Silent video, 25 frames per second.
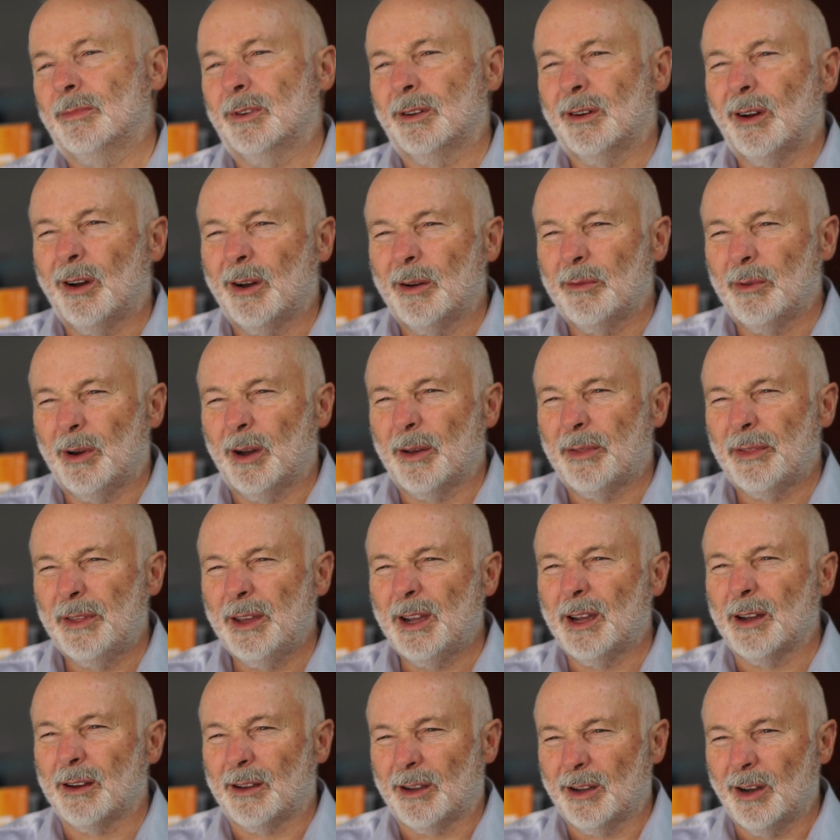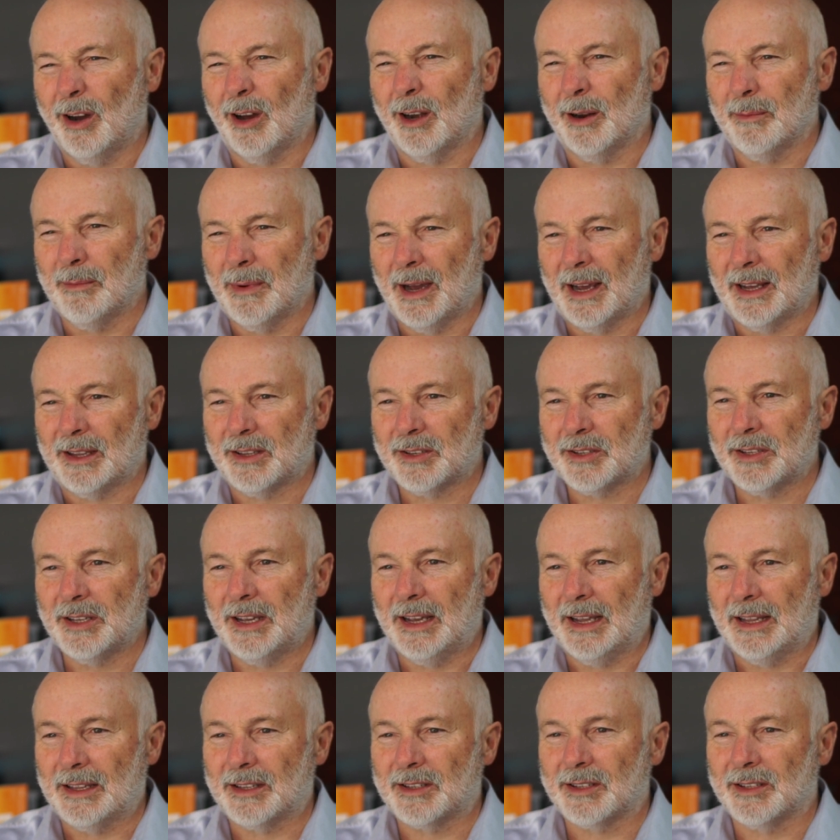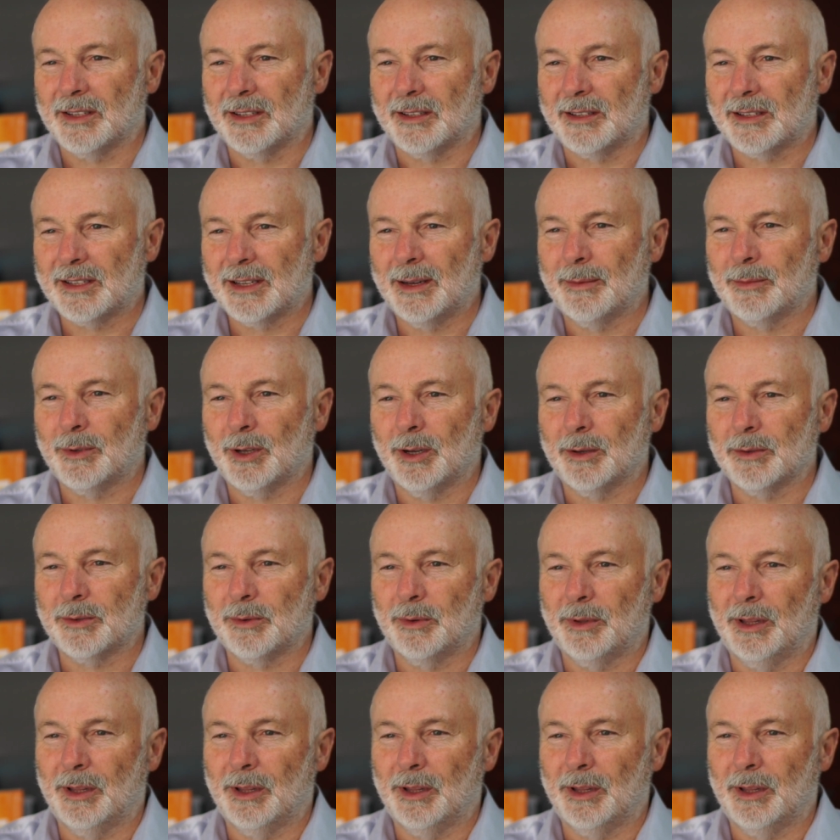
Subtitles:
I think it kind of makes sense that sometimes